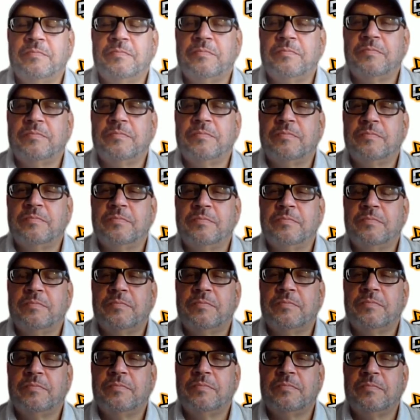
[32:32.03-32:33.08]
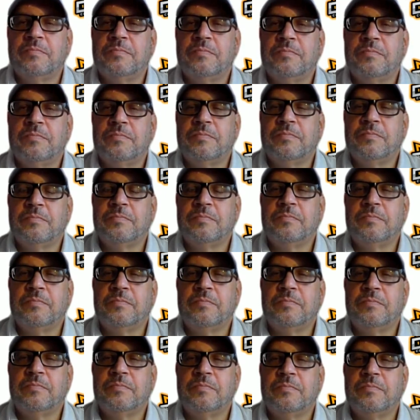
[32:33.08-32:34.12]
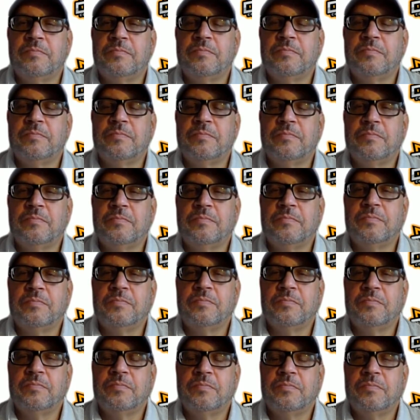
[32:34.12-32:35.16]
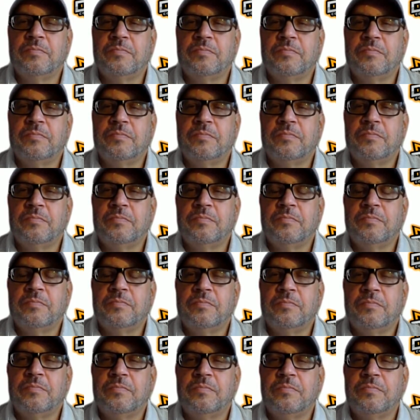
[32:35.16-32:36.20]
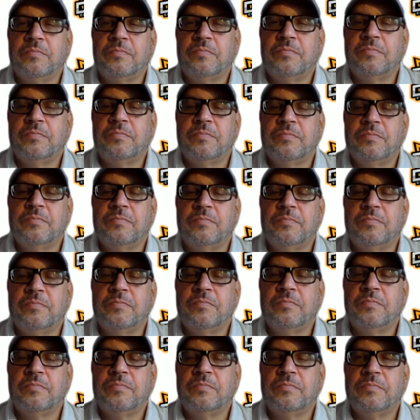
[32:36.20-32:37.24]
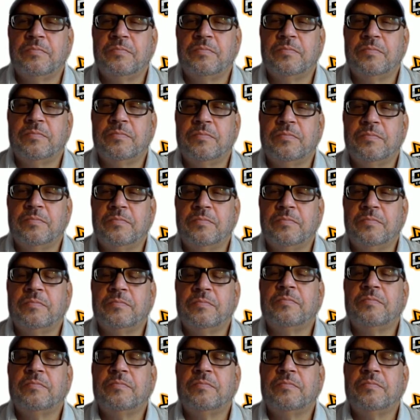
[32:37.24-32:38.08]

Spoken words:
[no speech]